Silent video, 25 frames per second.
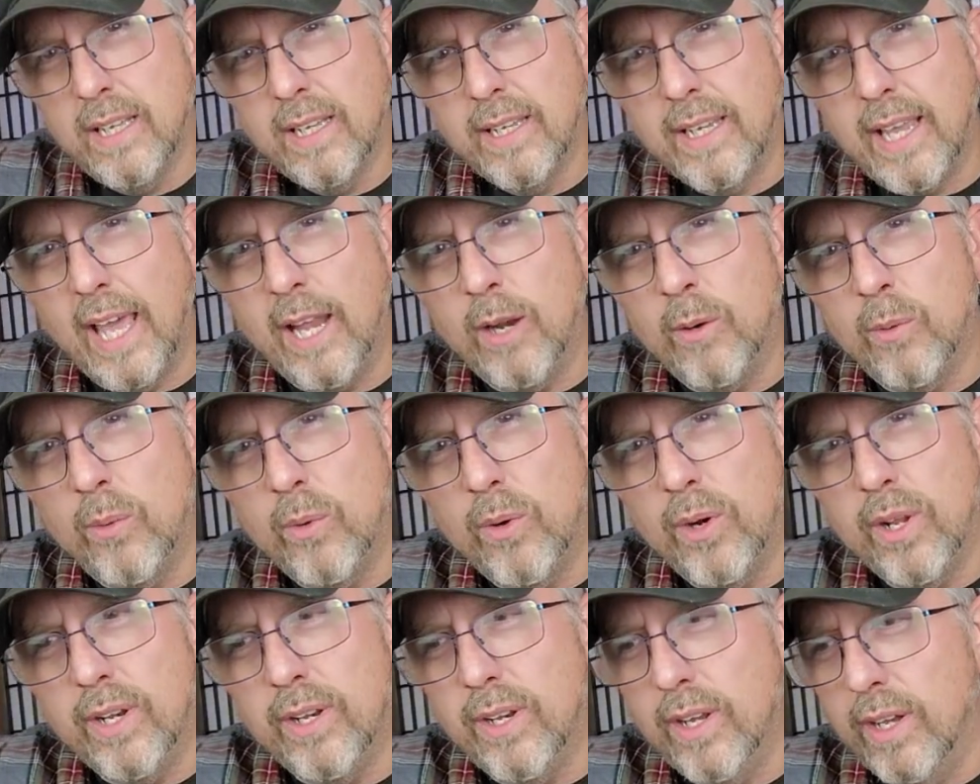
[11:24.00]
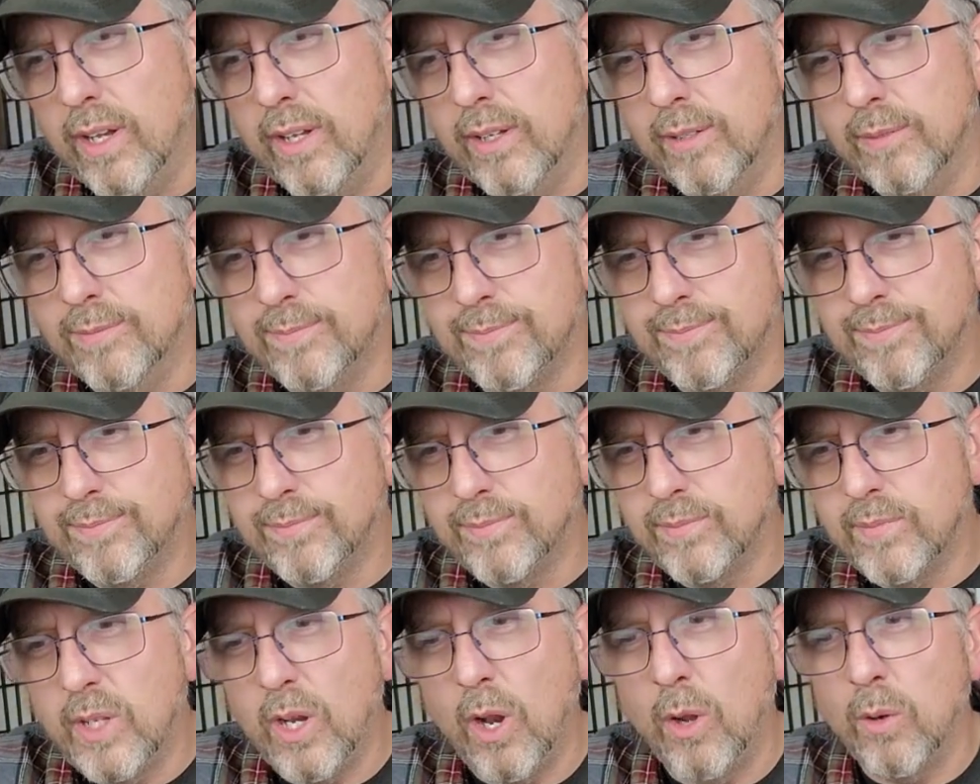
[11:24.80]
kind of wanted to,
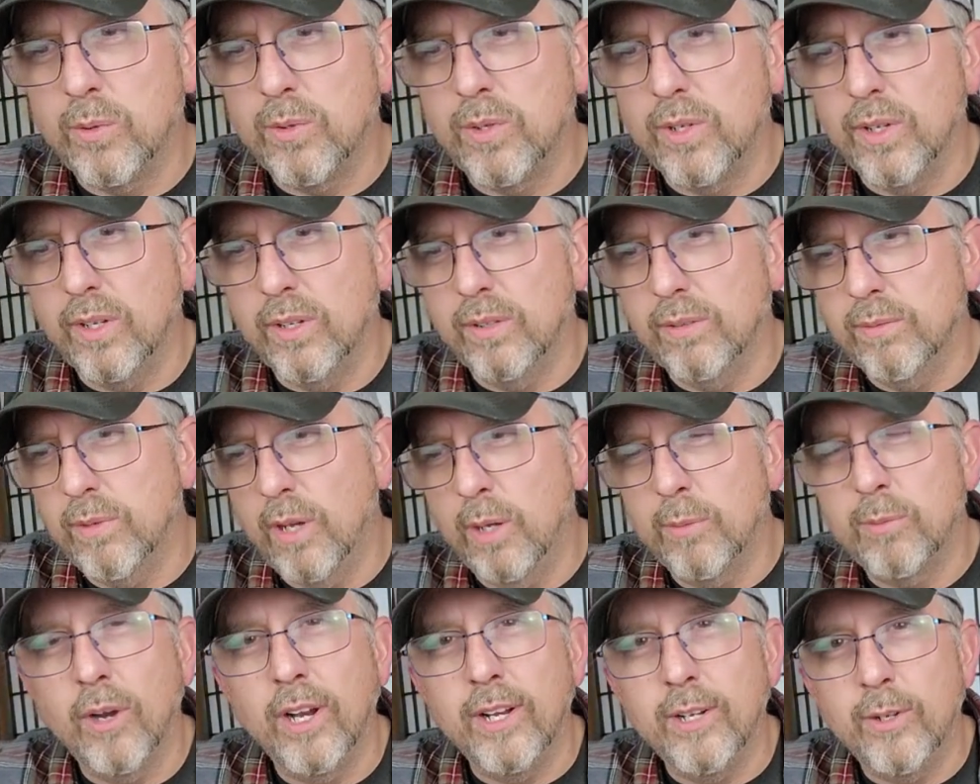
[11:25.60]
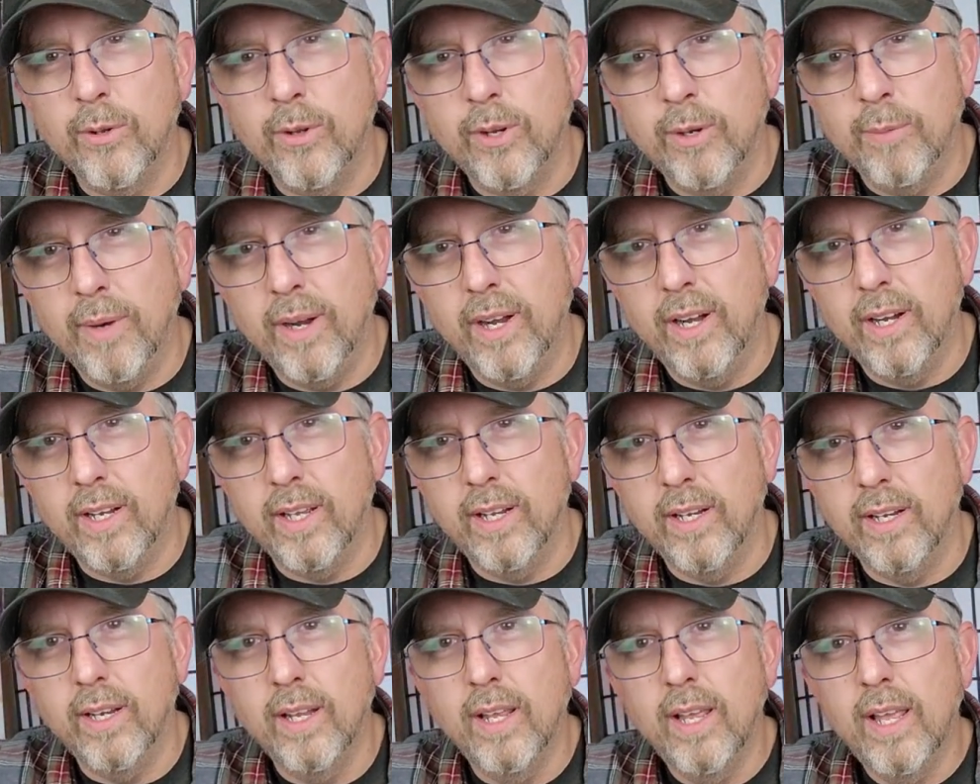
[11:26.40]
you know, to upgrade to an
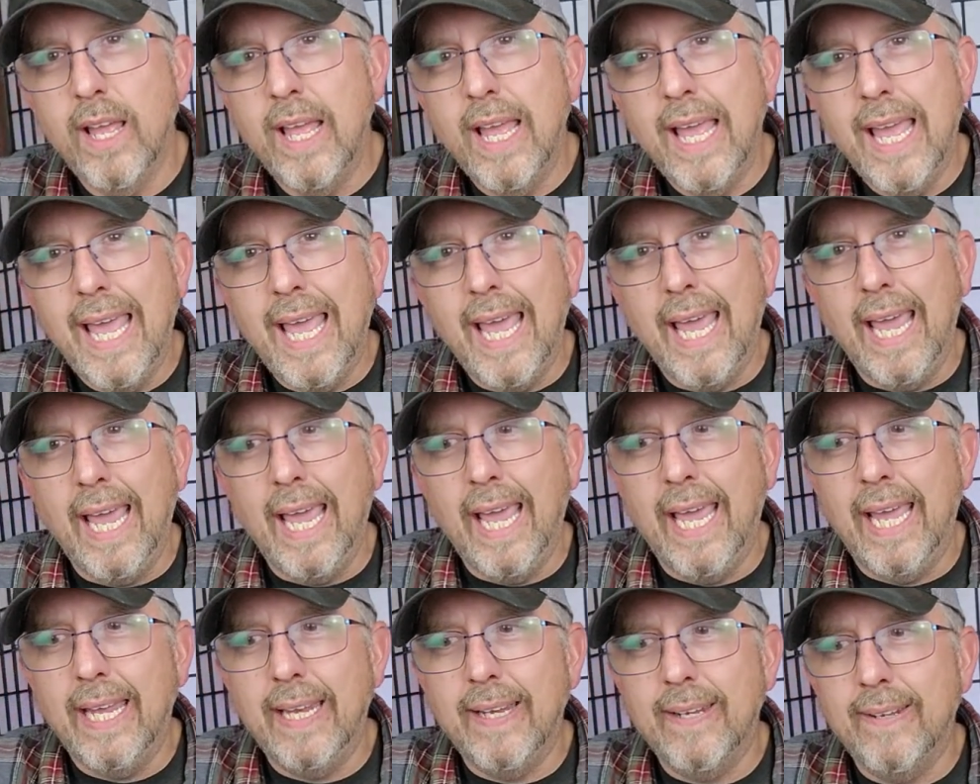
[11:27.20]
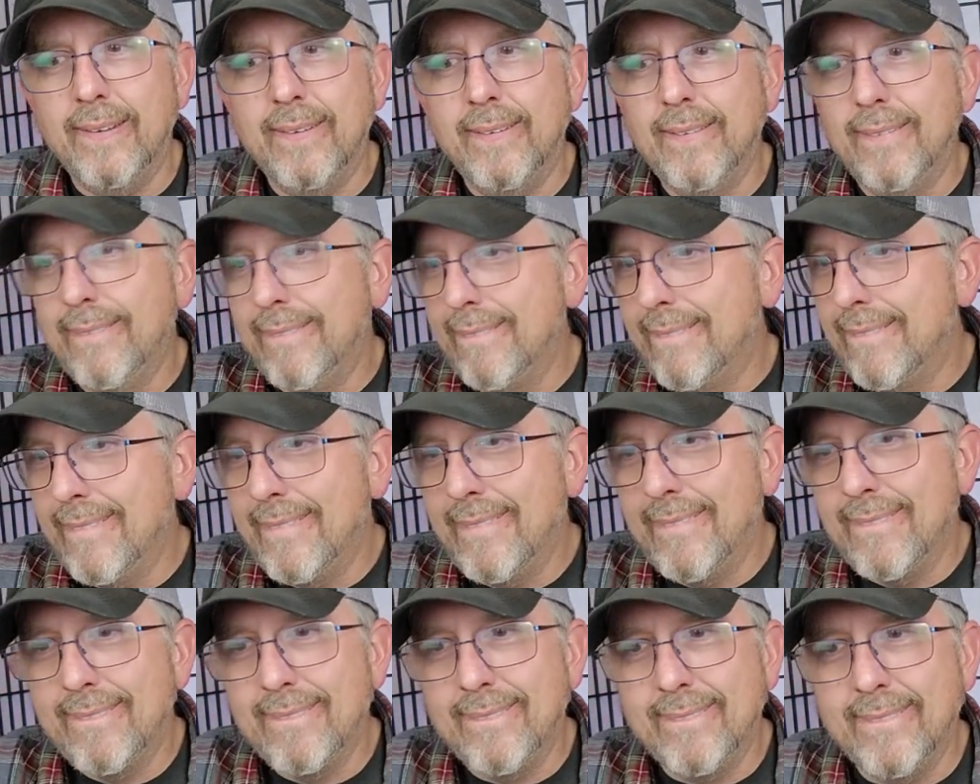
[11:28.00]
American. And
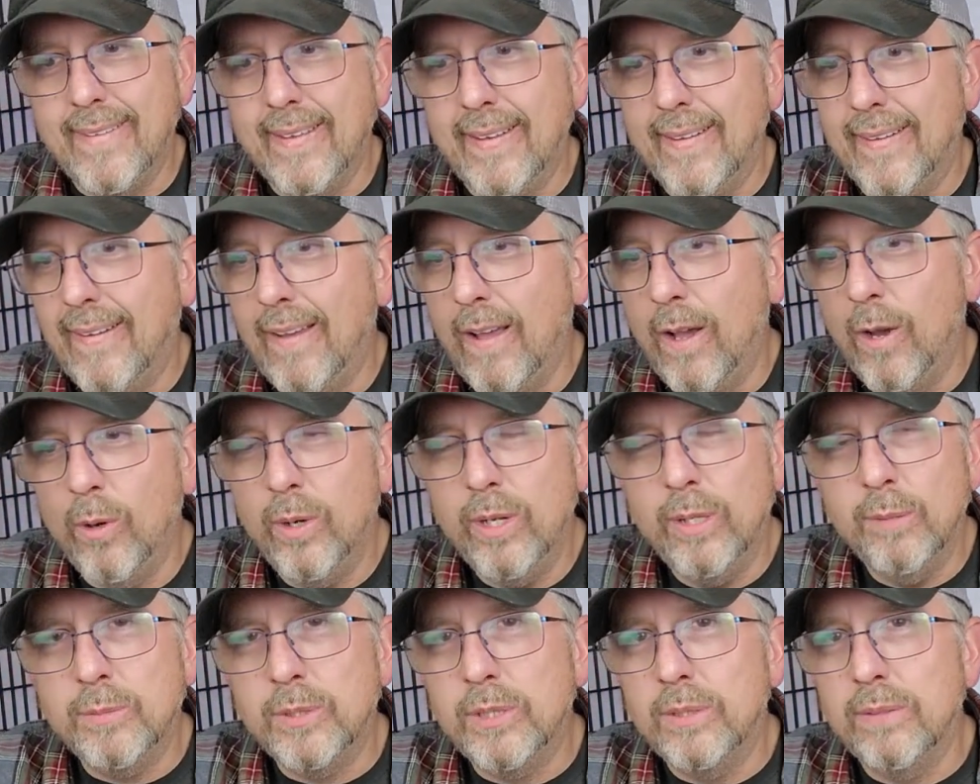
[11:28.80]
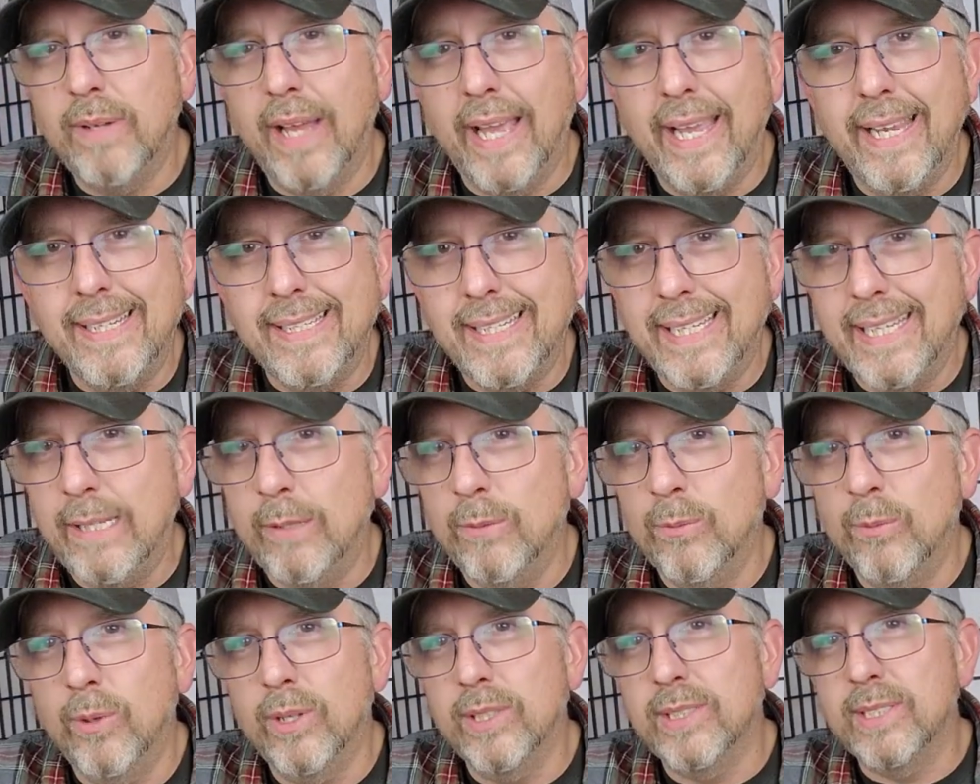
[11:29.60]
the
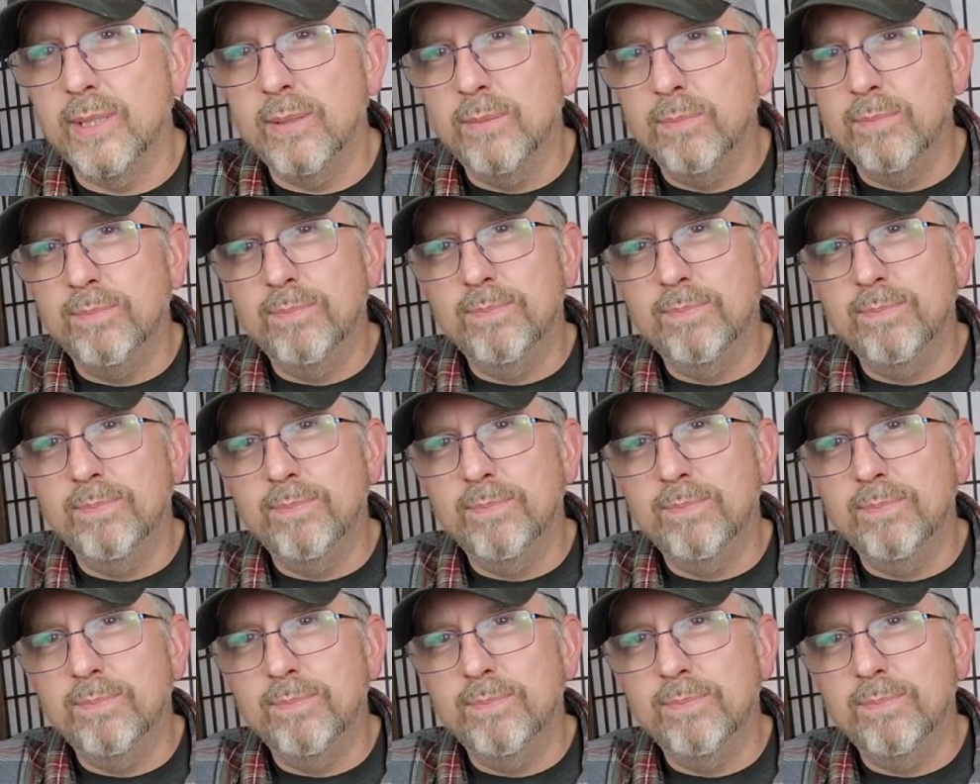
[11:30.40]
OM18 wasn't